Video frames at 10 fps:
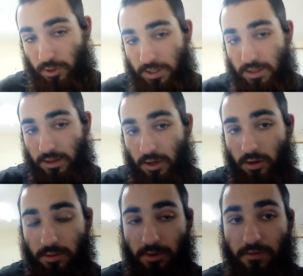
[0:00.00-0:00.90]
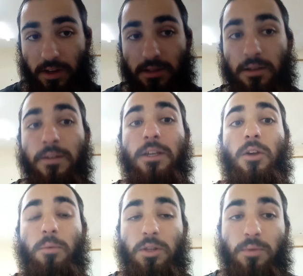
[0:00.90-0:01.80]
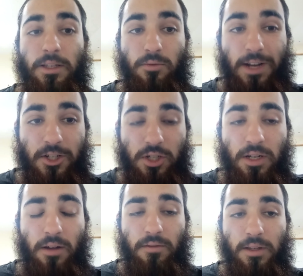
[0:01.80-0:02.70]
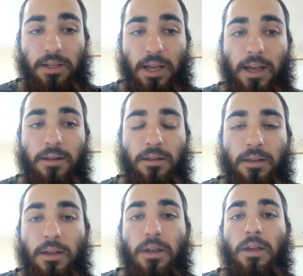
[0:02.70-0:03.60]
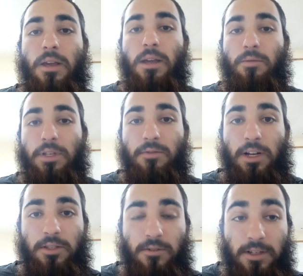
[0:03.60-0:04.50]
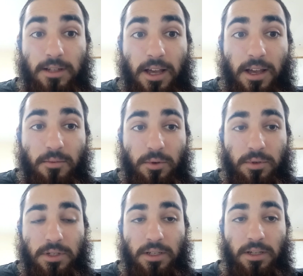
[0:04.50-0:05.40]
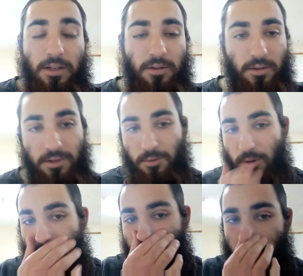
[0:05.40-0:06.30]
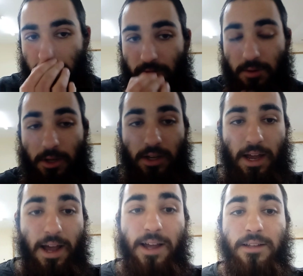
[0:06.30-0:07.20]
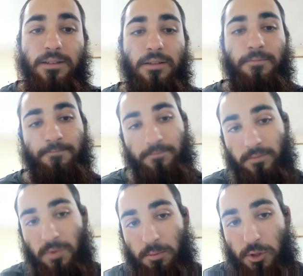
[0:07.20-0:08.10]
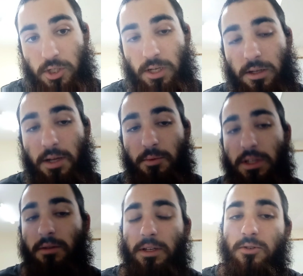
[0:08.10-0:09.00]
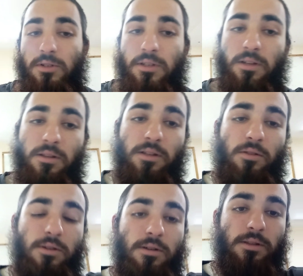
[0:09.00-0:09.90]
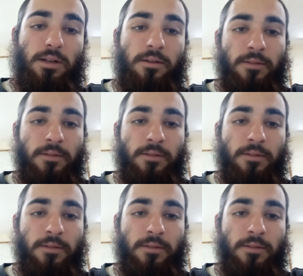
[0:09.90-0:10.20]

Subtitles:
bring it to the ultimate phase, be the resurrection of the dead. The resurrection of the dead, we will see. So we'll have David HaMelech and Mashiach. And we interestingly learn that